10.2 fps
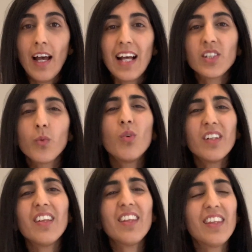And so one
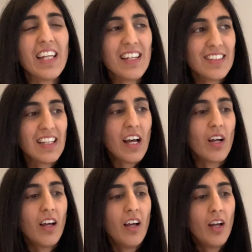of the things that
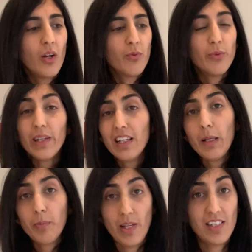
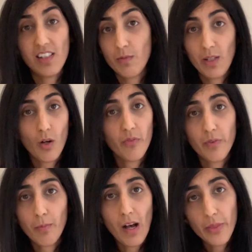really pisses me off
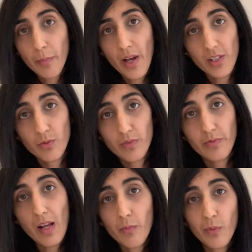about the personal
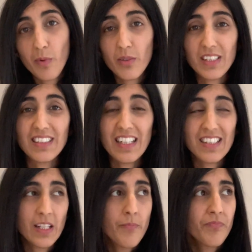development world is
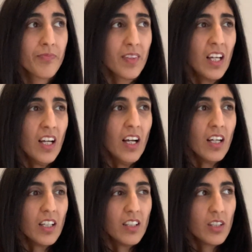this
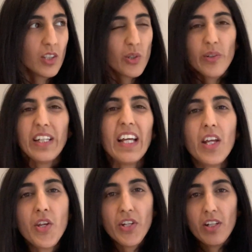
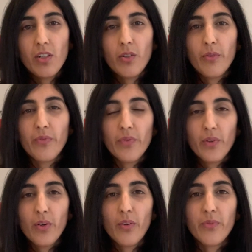creation
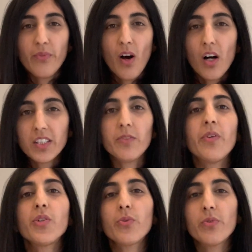of
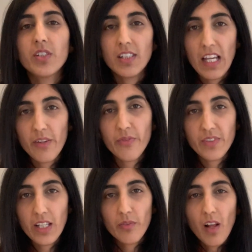artificial
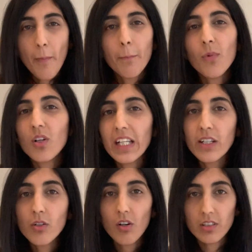safety, of like
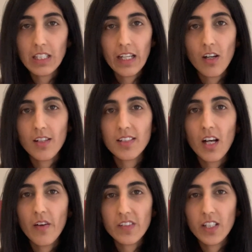mollycoddling
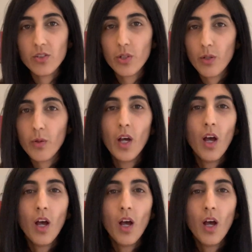ourselves into